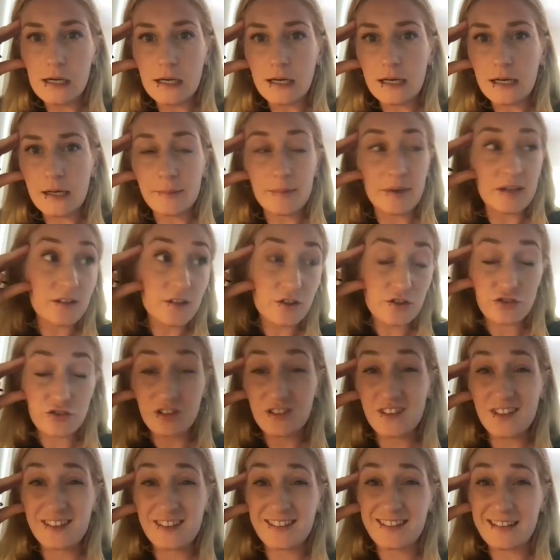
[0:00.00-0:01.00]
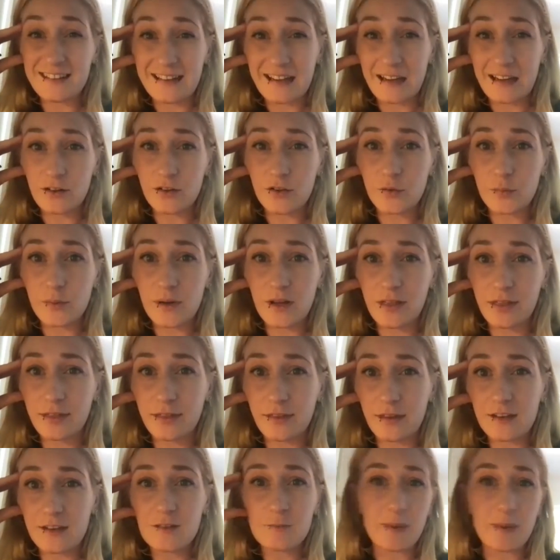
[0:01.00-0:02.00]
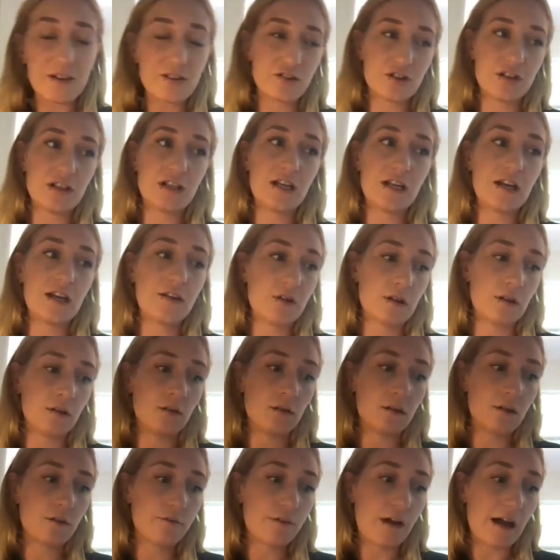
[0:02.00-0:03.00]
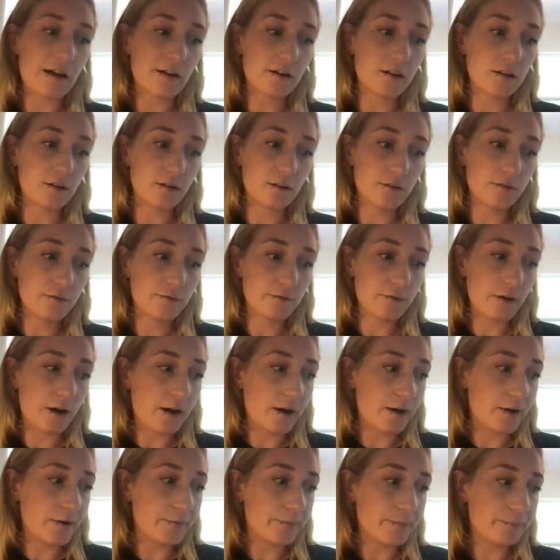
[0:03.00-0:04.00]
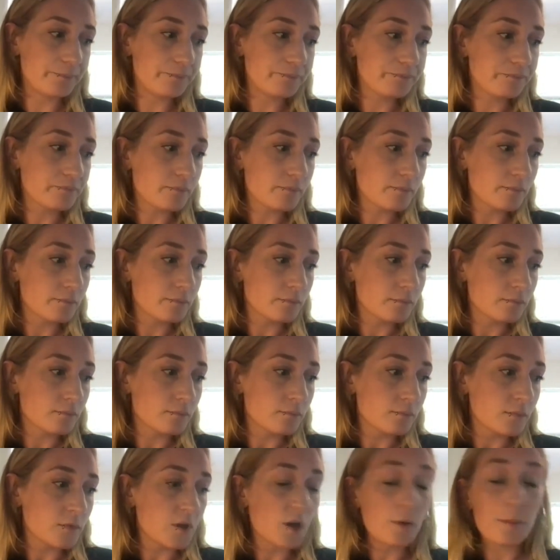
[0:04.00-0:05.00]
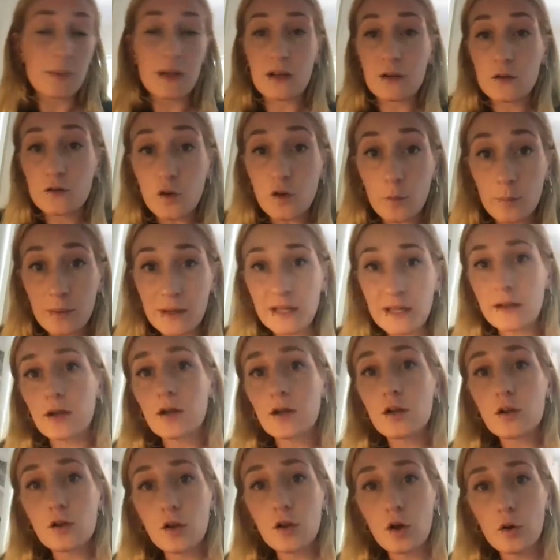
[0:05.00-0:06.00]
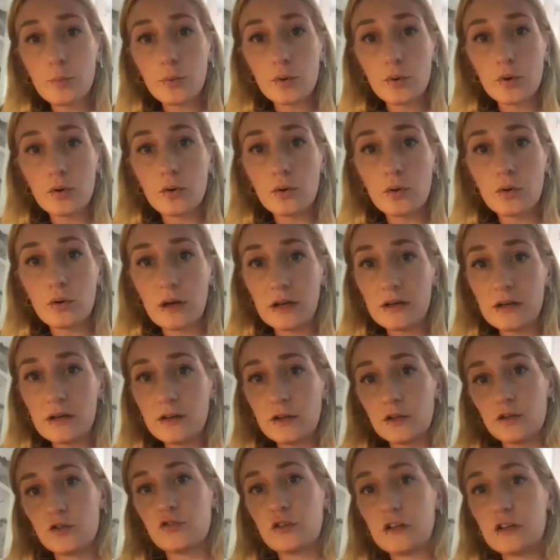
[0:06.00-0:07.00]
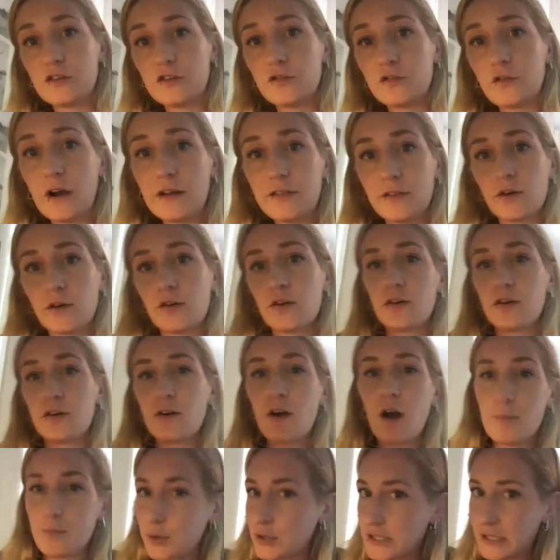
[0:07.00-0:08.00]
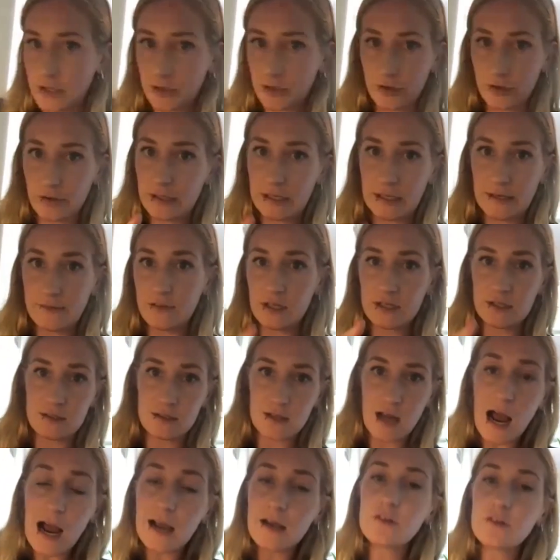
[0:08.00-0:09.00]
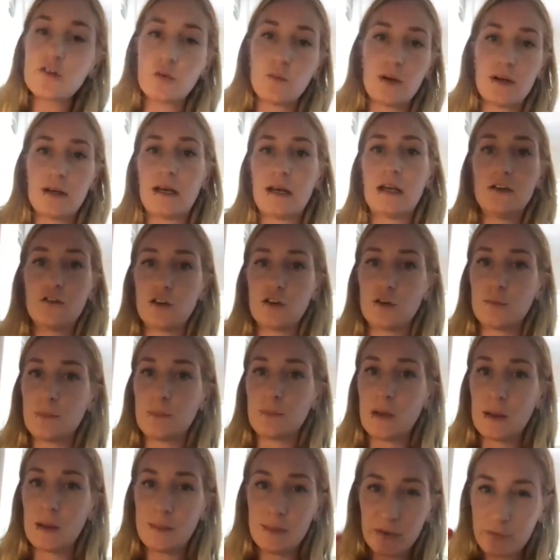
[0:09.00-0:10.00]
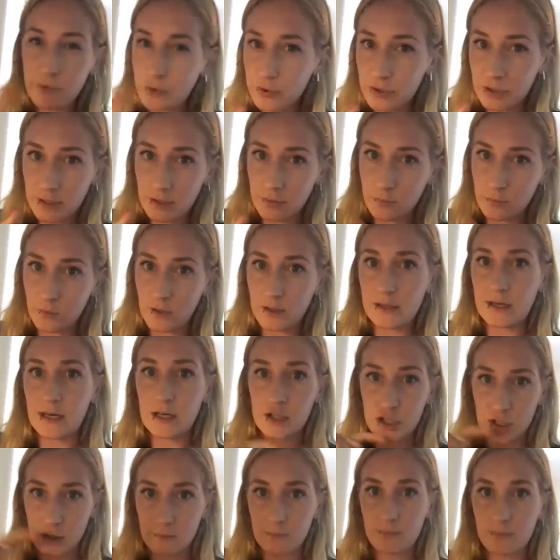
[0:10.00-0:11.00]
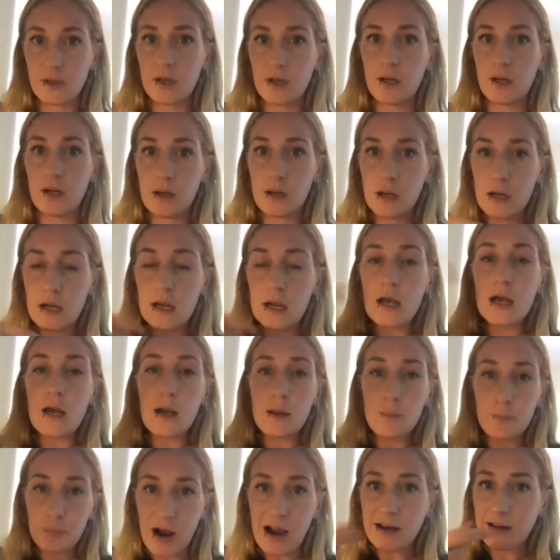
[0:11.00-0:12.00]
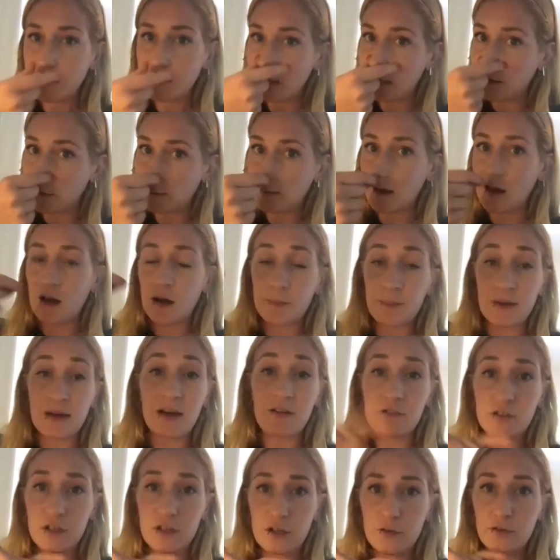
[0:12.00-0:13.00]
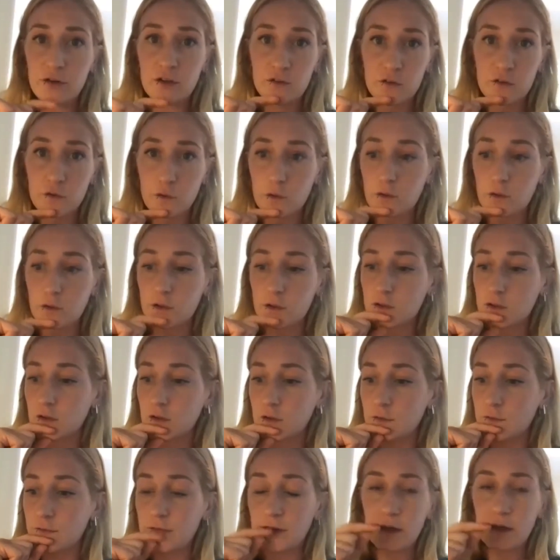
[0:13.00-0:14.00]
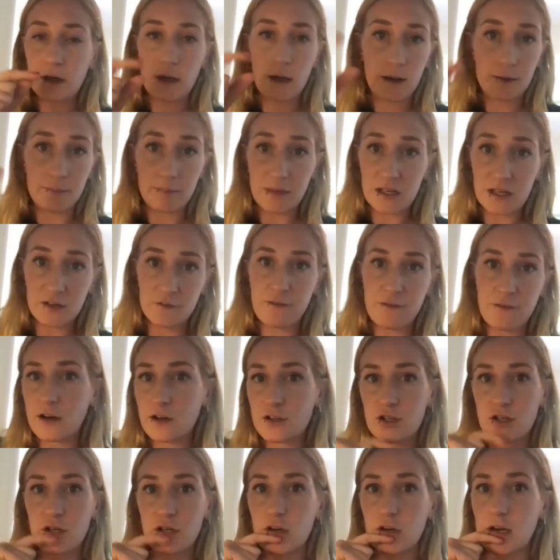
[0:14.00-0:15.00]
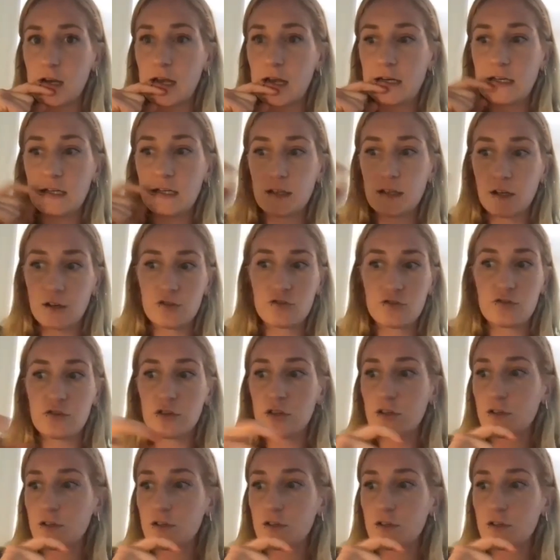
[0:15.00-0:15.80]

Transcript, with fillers: industries that's entangled with, especially given the fact of there being so many like global industries, right, that are not particularly even tied to one nation, might be rooted in one nation, but practice and have different sorts of manufacture and industrial